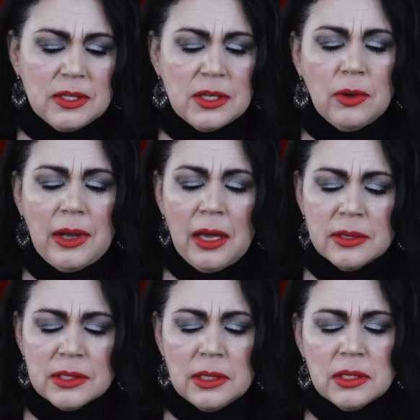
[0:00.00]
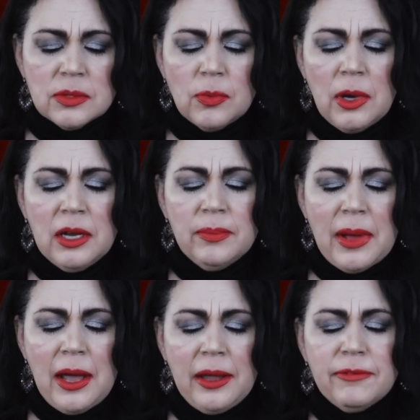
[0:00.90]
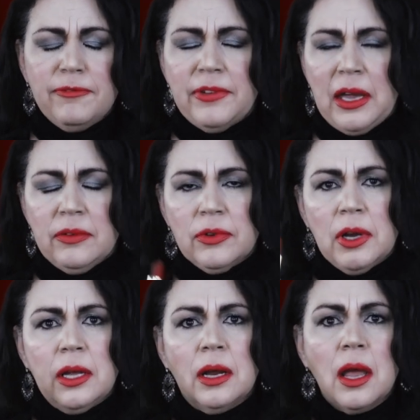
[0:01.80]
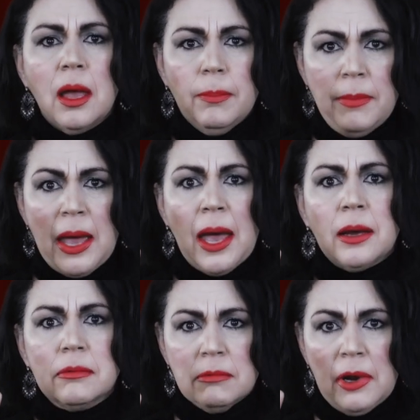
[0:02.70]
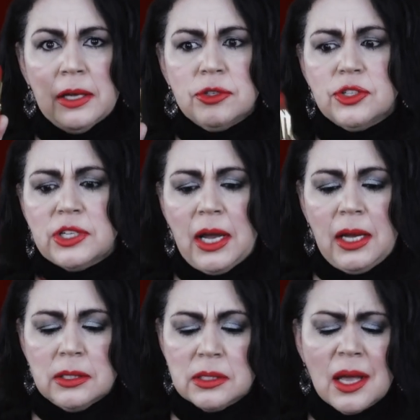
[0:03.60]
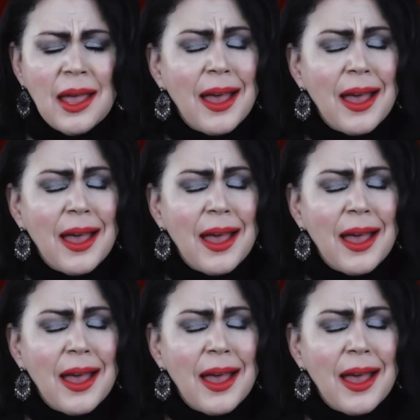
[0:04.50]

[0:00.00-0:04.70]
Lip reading: So Elson is one of my favorite matte red shades.